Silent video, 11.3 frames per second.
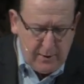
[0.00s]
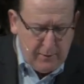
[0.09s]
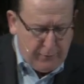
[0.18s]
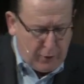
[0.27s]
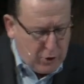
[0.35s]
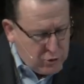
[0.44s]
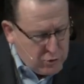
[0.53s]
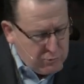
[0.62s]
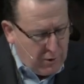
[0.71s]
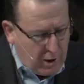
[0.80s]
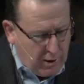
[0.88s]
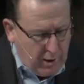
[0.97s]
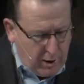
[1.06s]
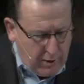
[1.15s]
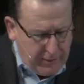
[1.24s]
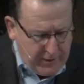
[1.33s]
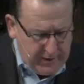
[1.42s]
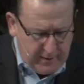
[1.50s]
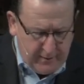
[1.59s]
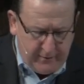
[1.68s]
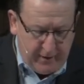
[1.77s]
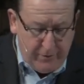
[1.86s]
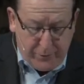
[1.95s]
for whom are all
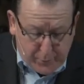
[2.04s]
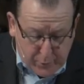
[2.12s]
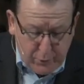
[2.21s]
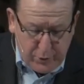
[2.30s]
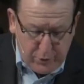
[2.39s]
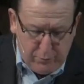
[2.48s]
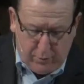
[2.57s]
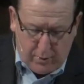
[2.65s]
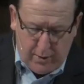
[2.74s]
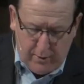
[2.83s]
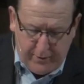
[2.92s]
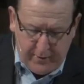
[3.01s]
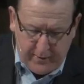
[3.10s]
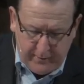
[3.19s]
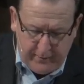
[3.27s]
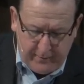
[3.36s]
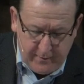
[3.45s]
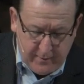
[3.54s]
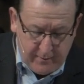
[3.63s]
things and through whom are all things.